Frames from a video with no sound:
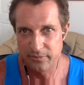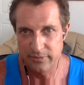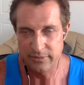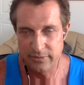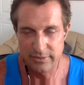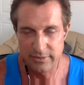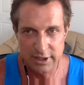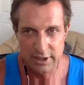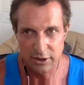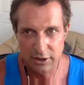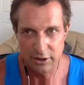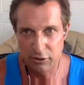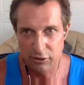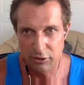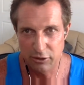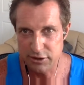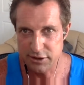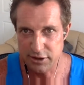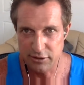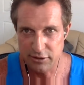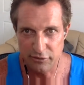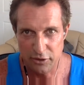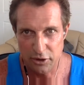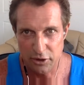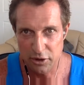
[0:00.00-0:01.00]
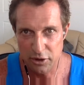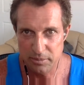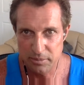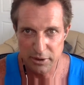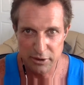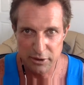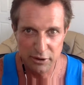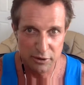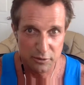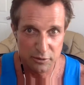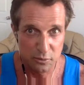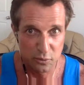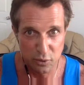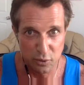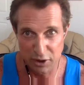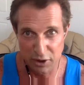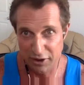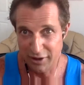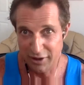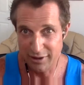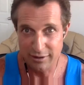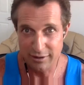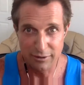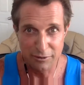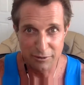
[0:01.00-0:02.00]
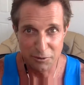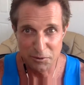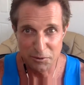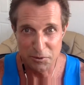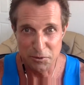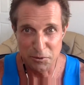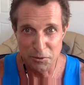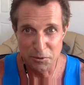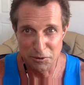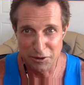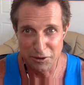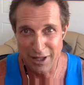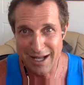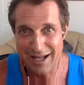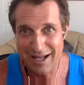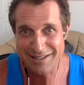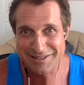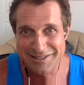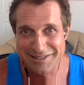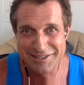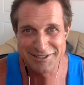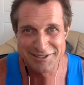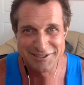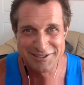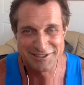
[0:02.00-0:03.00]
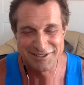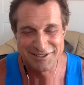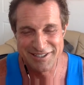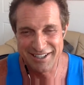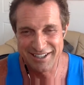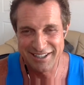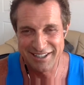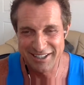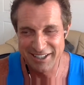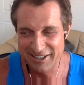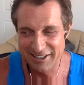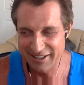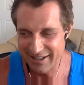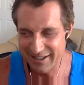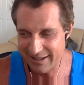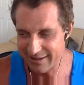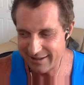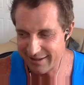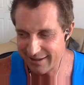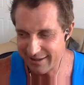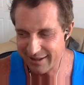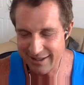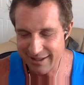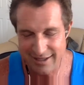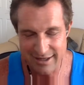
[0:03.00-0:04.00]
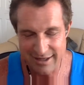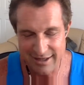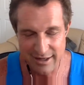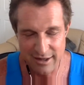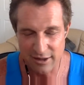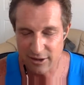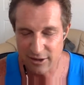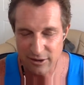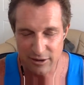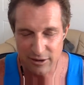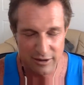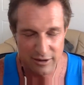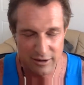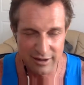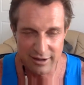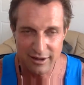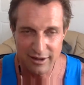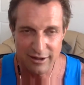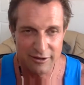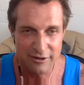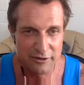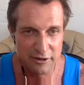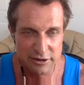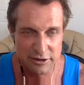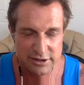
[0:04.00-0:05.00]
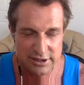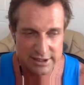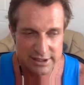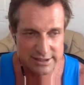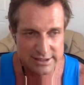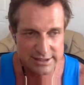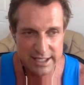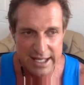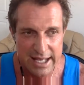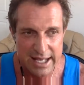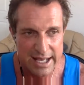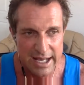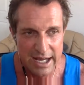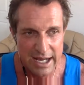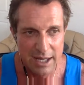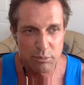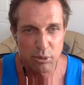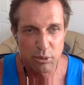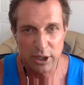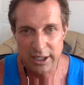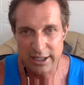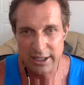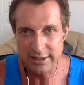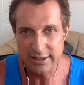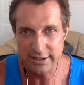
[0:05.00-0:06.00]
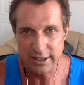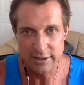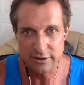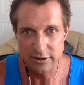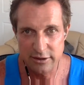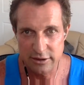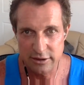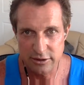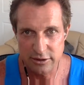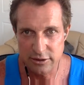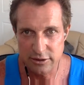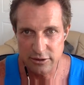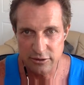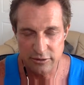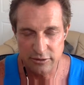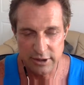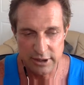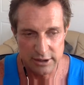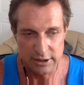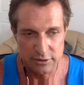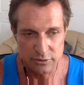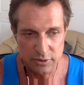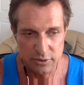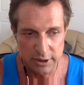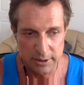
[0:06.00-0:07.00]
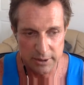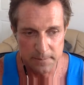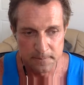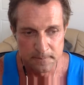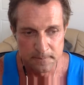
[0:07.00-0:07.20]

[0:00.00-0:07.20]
decreasing the photo period and wearing your cool glasses uh, at night and all all those things i break it down into two things right